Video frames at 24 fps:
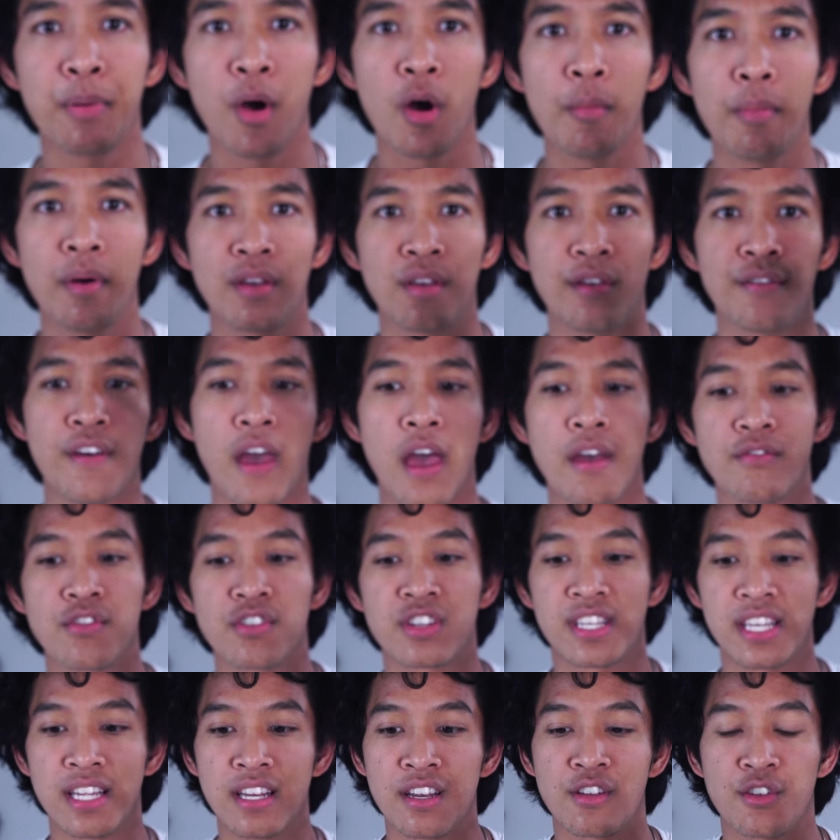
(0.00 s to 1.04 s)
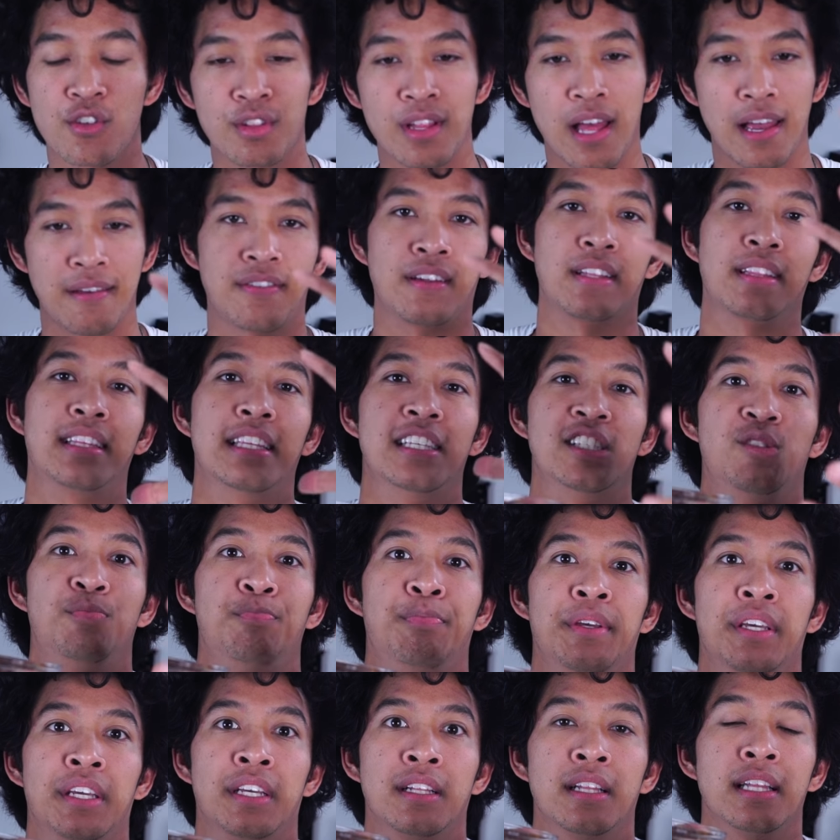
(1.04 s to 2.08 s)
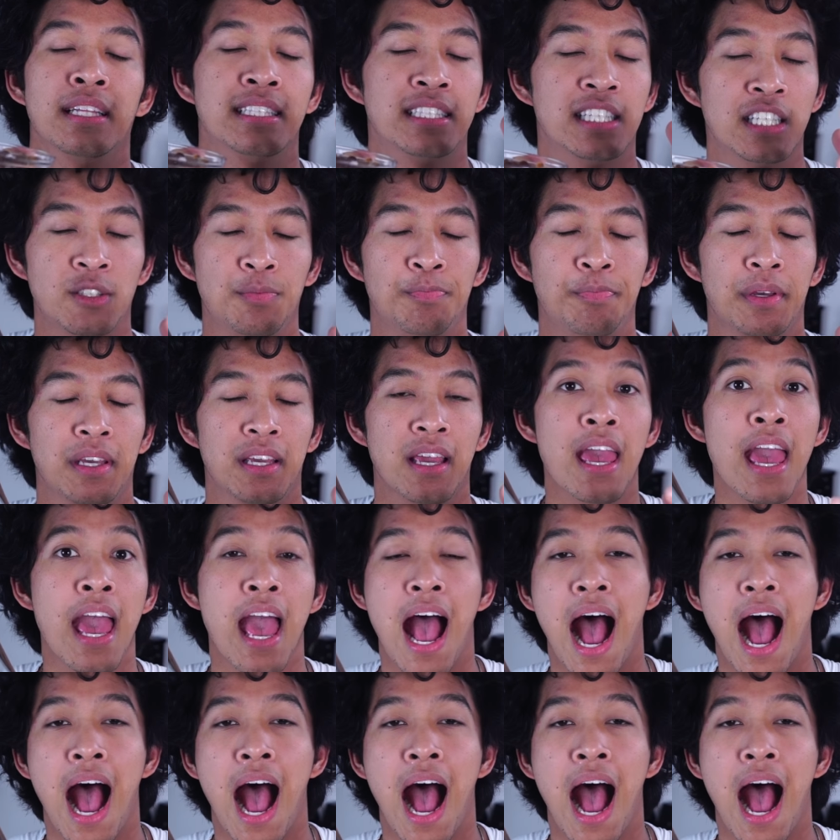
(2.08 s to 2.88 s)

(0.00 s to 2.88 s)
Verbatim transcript: boba you've ever seen in your life. Like this big, like this big.